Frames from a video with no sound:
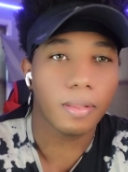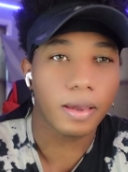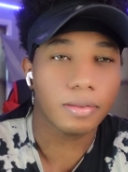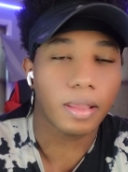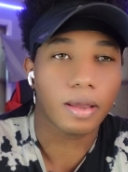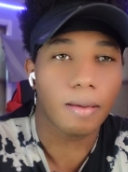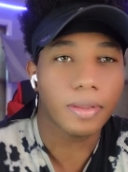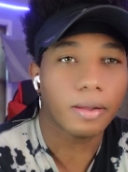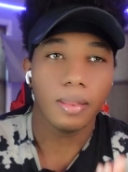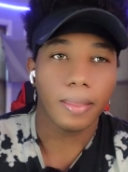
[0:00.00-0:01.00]
Like, like calm
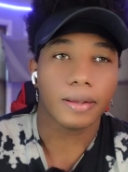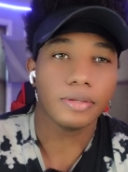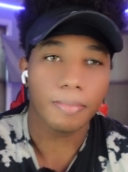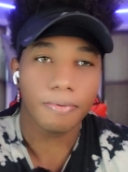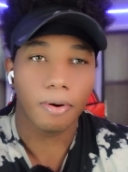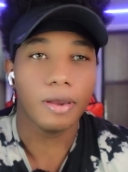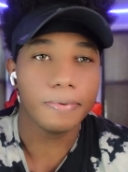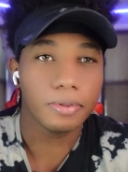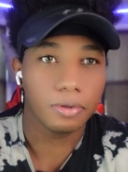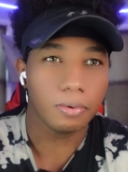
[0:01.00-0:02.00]
down. And like I said before,
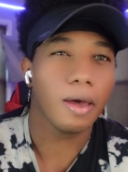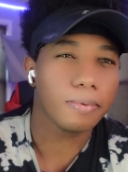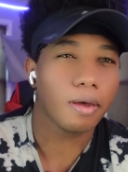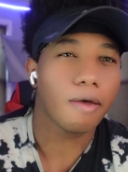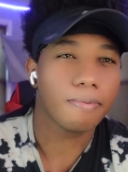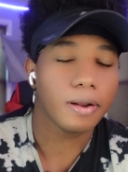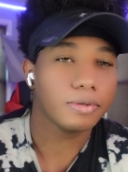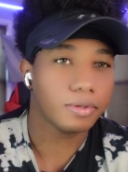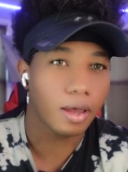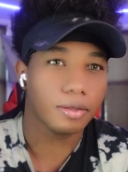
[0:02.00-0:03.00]
if you do have guy
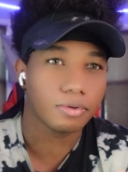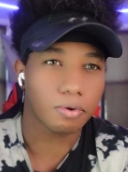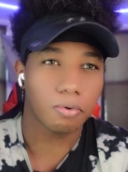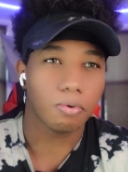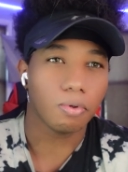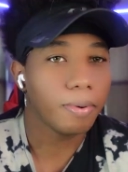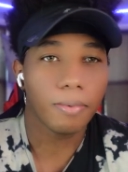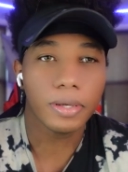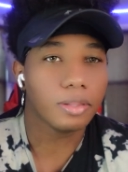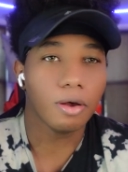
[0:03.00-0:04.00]
friends, that is cool.
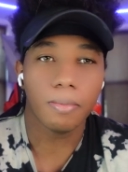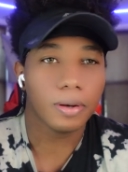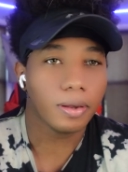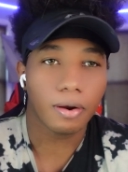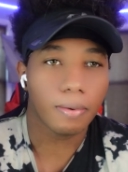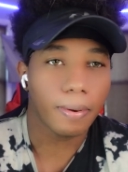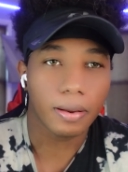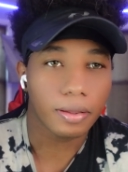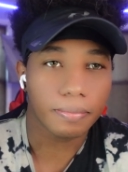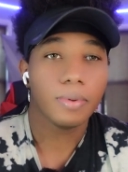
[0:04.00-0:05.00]
But we don't want to hear
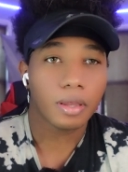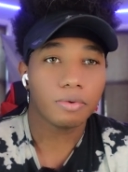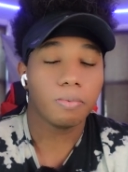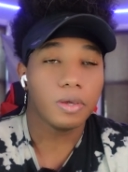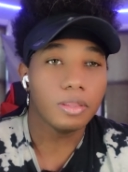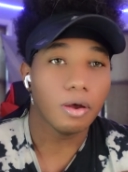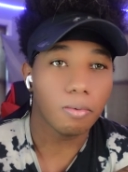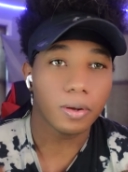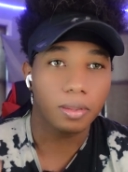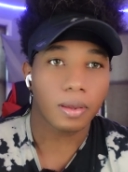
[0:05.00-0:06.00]
about it because we know
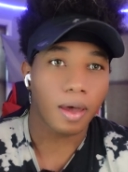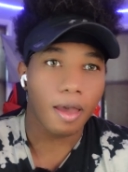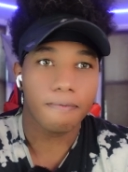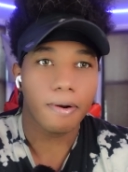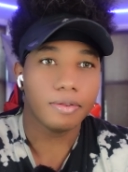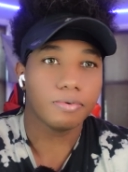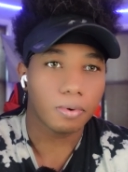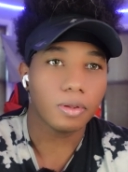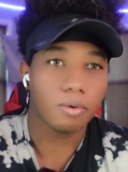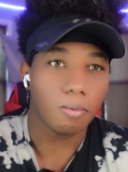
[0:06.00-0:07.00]
what the guy friends
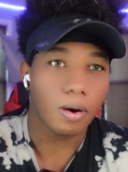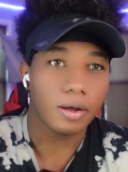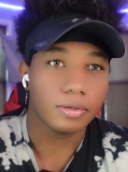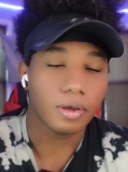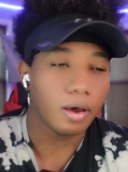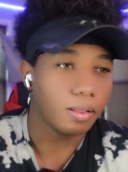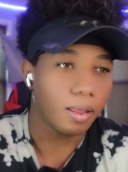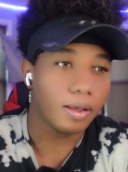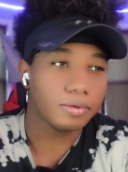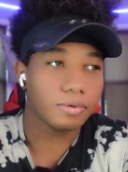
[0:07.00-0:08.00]
really want
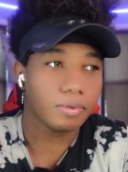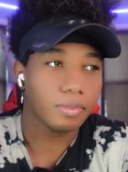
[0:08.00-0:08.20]
unless